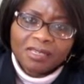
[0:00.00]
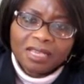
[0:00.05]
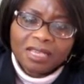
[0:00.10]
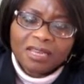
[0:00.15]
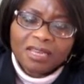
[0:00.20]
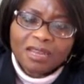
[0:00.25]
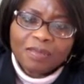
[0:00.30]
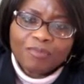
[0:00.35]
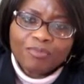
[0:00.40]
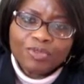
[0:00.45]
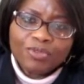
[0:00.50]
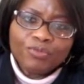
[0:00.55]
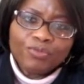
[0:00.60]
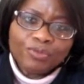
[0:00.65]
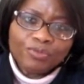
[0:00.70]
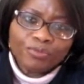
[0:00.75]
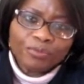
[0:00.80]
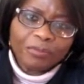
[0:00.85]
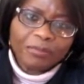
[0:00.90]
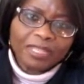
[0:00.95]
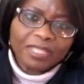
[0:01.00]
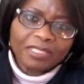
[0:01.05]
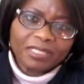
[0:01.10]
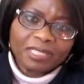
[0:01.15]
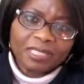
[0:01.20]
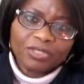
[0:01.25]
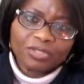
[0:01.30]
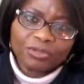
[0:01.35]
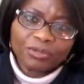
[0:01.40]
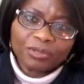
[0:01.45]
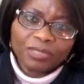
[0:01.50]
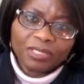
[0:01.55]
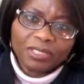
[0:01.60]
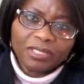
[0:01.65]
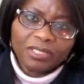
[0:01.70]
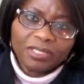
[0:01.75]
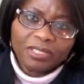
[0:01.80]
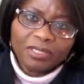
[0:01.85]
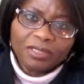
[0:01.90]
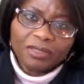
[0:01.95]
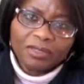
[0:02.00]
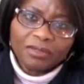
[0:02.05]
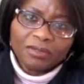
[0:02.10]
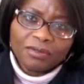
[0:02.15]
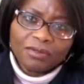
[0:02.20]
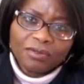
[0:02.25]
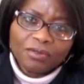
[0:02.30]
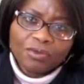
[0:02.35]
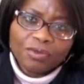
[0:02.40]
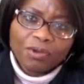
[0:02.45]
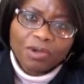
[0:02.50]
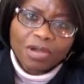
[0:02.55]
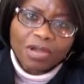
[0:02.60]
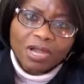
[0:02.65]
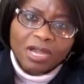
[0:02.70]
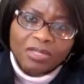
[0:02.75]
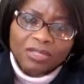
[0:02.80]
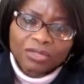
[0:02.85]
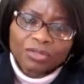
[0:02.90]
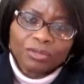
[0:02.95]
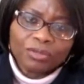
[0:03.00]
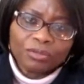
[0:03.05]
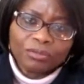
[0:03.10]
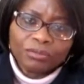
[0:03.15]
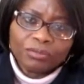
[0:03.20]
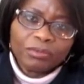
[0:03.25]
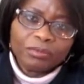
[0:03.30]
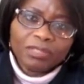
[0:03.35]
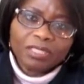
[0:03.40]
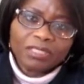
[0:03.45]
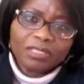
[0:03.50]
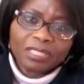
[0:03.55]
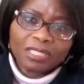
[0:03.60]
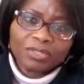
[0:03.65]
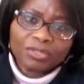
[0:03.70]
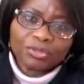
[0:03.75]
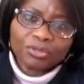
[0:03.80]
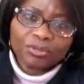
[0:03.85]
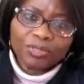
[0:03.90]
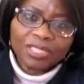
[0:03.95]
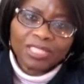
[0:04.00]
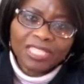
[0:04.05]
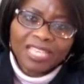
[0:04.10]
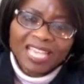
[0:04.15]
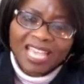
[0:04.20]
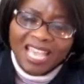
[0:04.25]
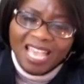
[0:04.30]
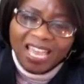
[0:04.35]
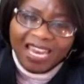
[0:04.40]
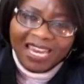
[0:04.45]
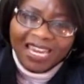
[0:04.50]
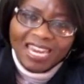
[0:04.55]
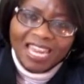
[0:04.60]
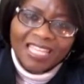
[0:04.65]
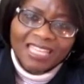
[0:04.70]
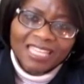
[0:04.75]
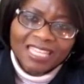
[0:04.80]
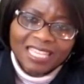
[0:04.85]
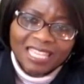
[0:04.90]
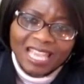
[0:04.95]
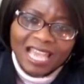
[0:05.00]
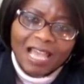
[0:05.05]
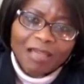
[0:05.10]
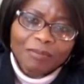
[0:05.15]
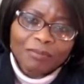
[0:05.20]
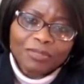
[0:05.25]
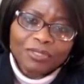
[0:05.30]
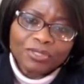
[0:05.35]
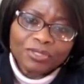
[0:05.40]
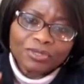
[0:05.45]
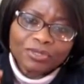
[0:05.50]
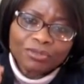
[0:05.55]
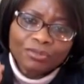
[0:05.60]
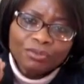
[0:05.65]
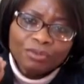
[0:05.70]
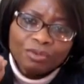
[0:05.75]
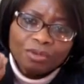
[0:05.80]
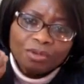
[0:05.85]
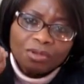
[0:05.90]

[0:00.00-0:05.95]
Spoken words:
and abuse women sexually or assault women sexually, and nothing happens to